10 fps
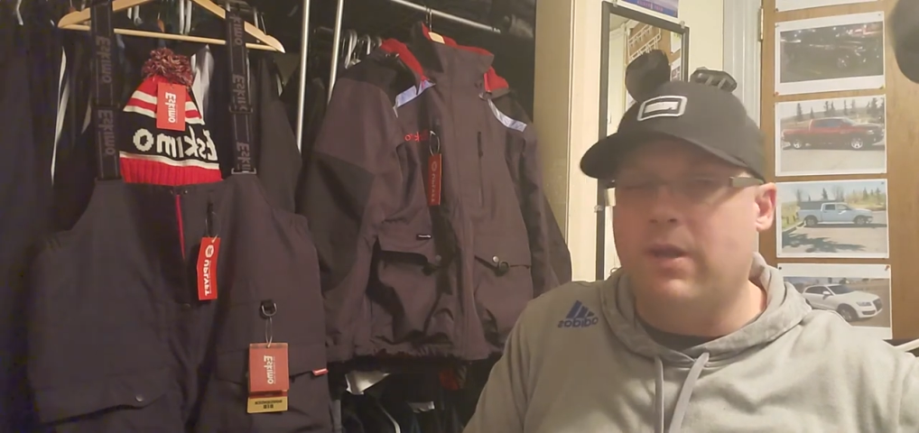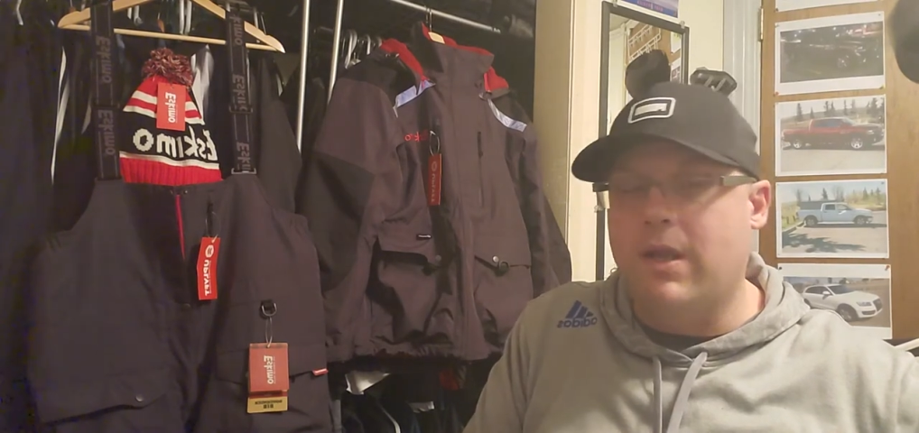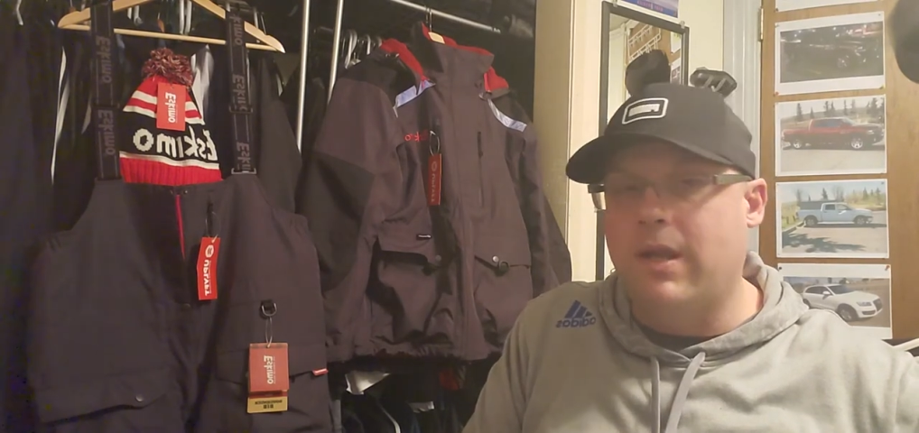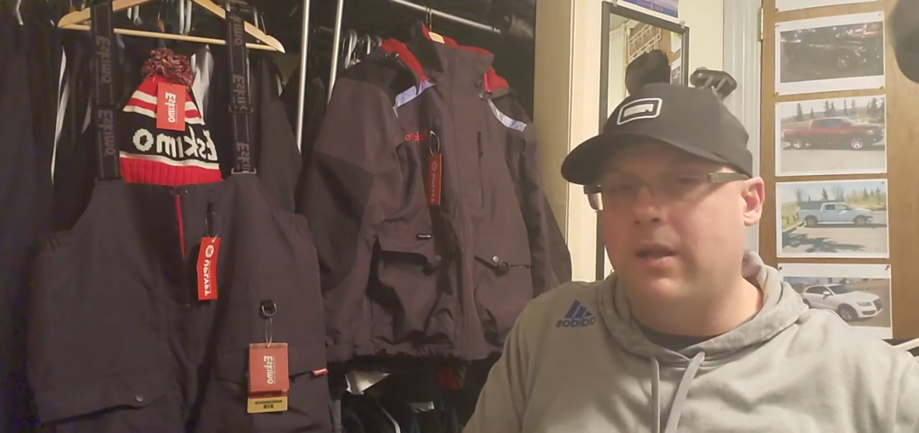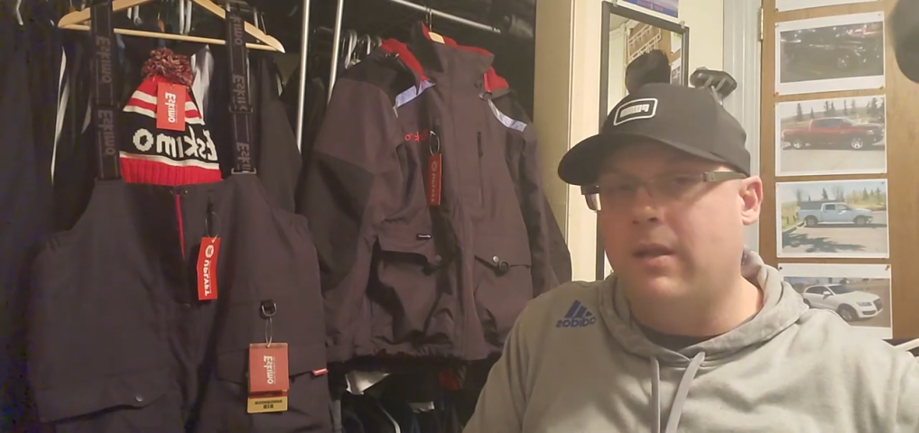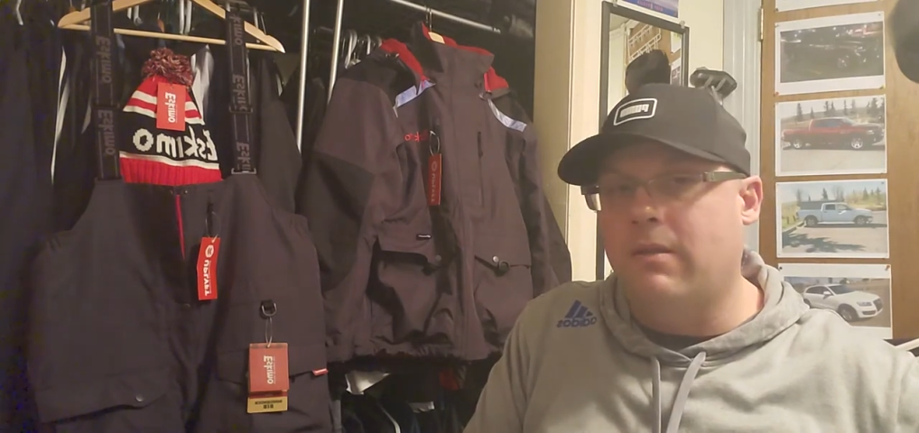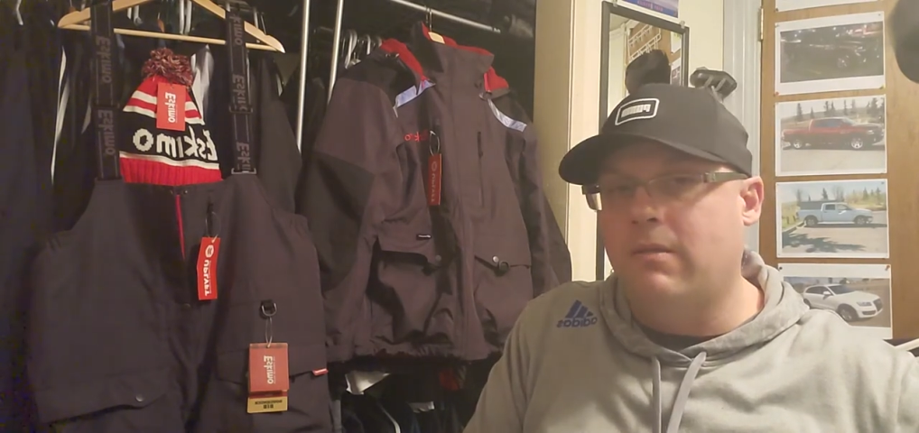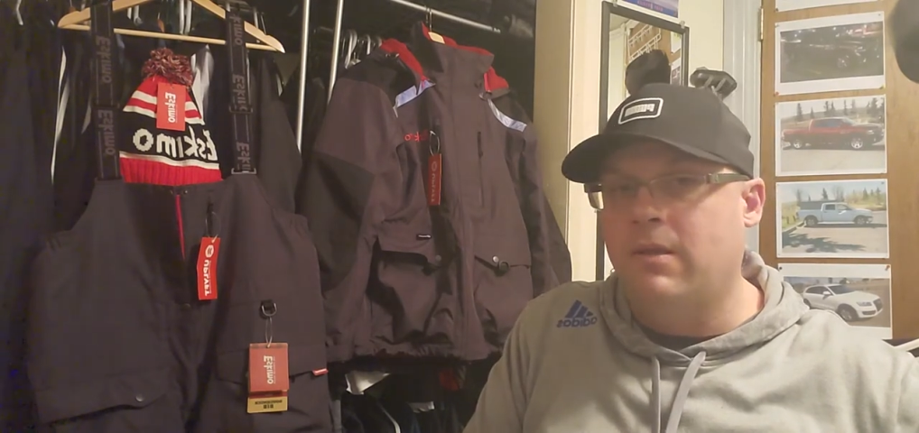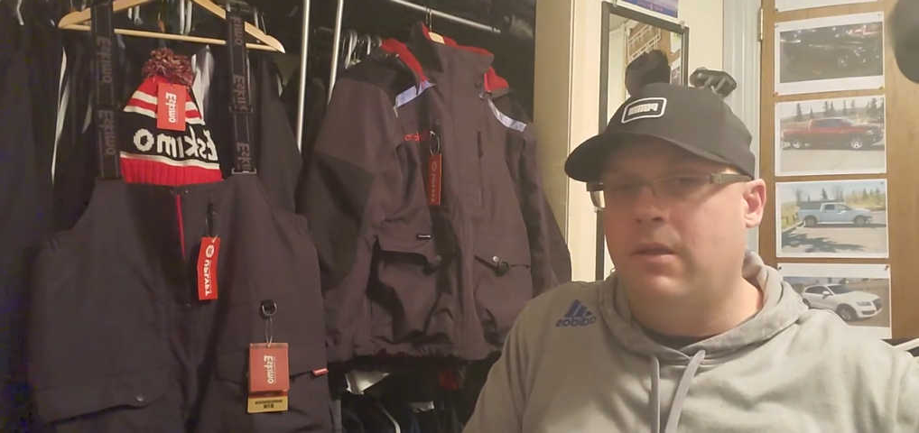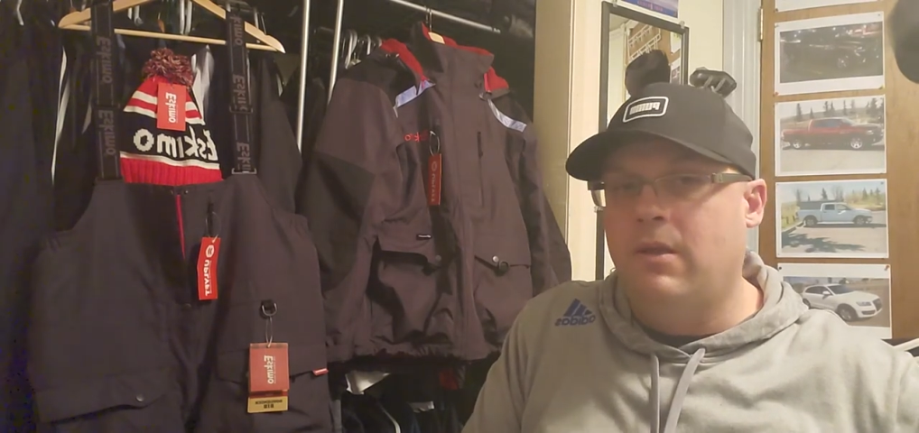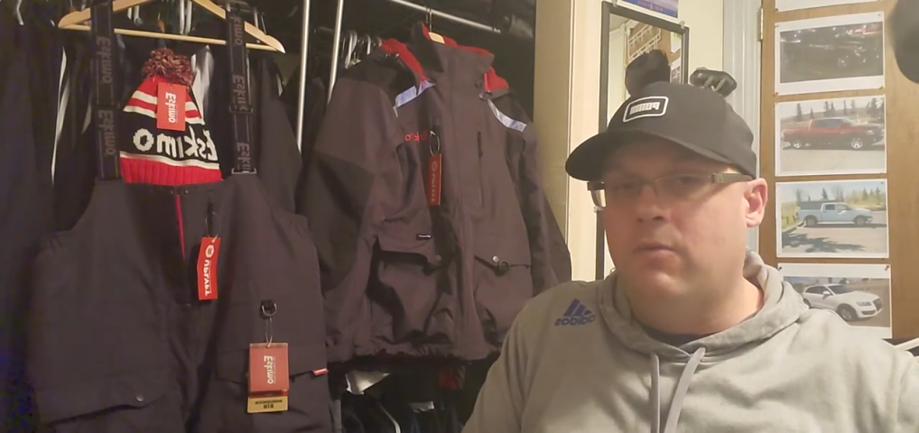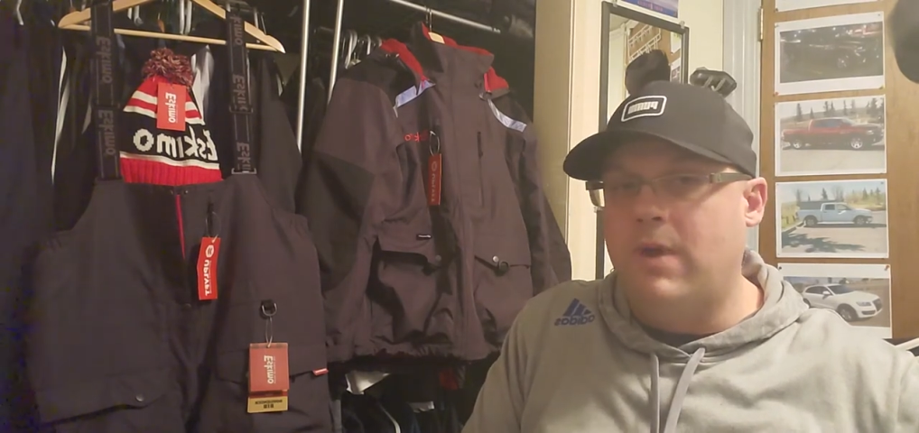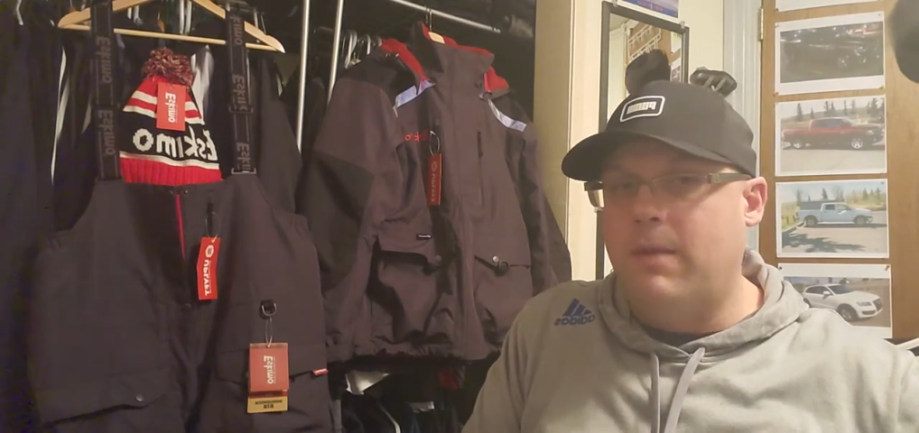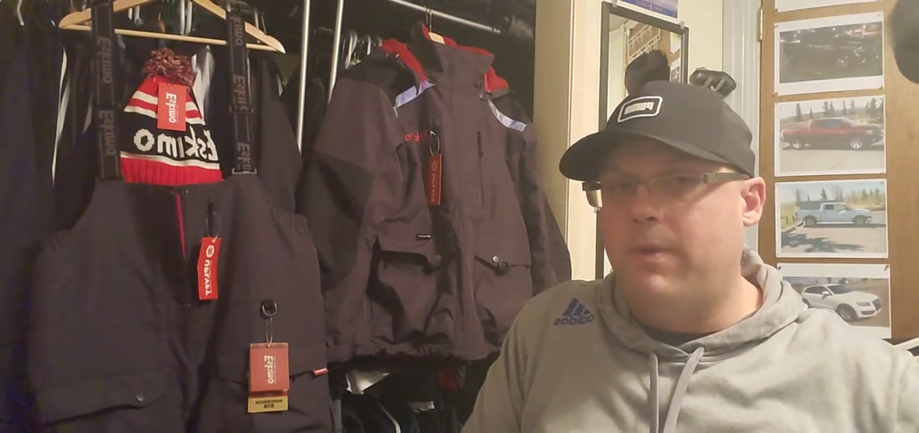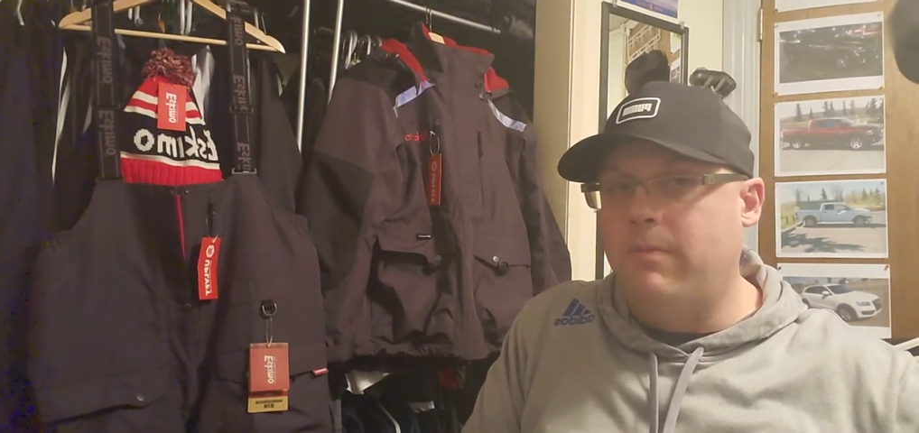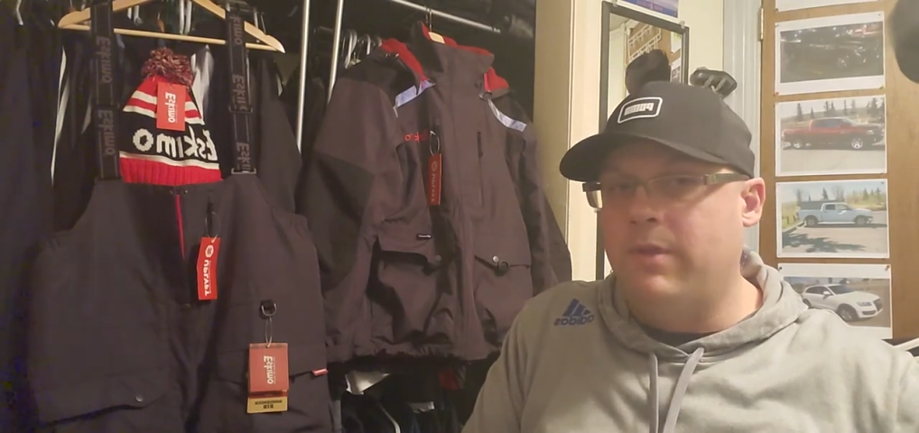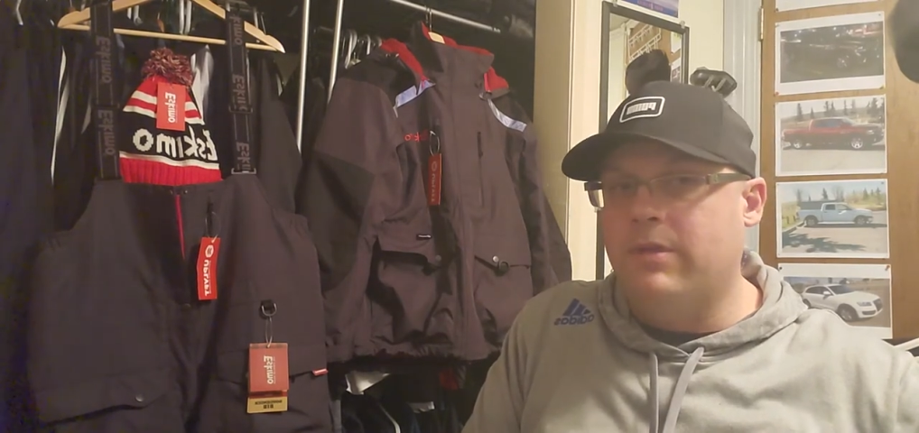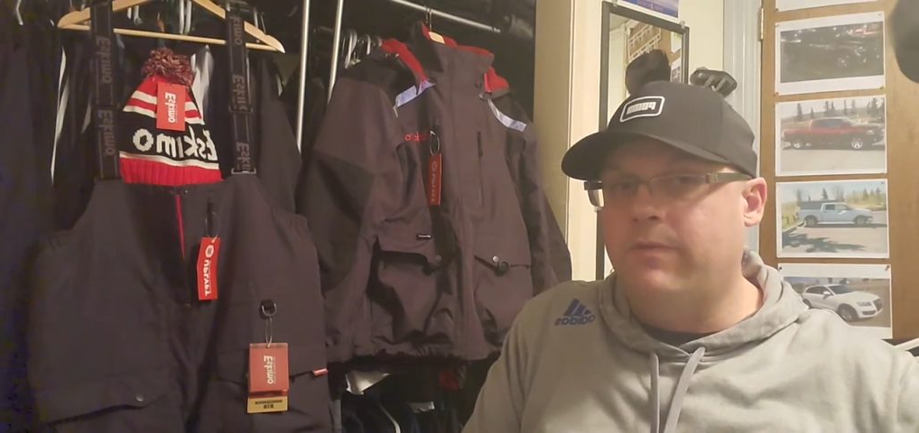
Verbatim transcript: to kind of wrap up this